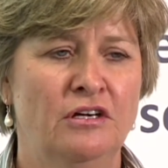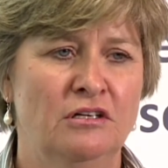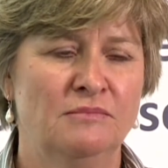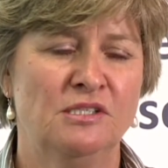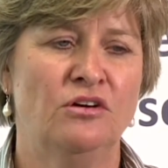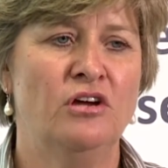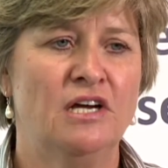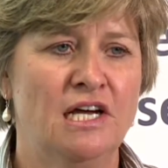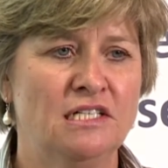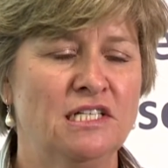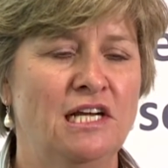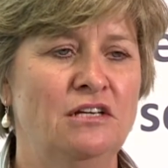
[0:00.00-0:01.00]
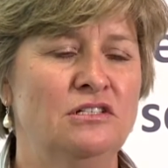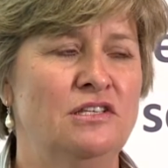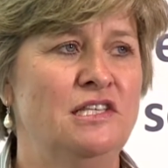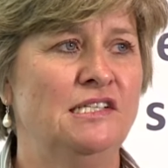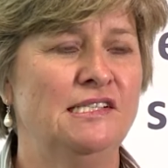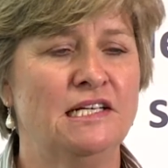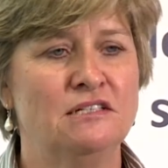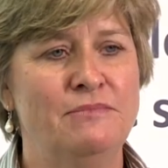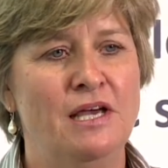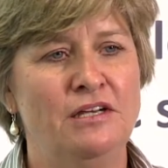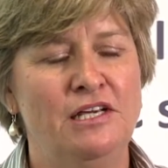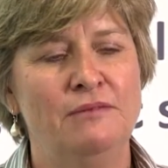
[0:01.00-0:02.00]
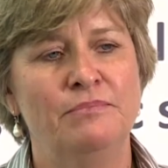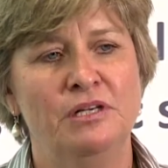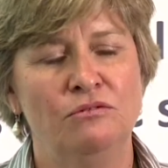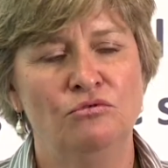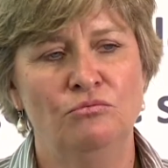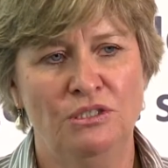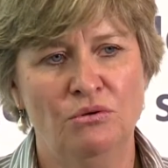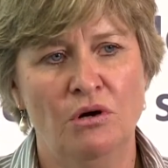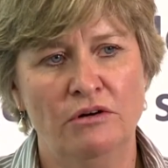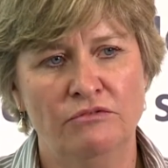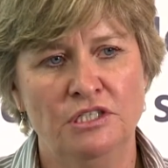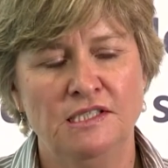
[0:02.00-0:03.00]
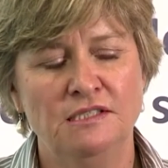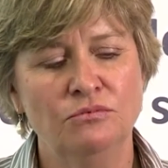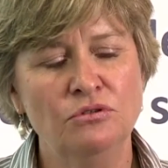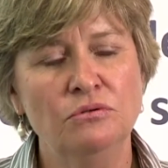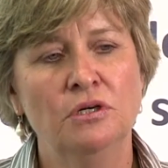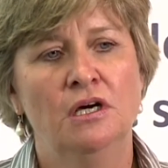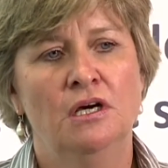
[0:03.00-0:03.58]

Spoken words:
I'm sorry, I can't tell you the exact amount yet, but it will be quite reasonable.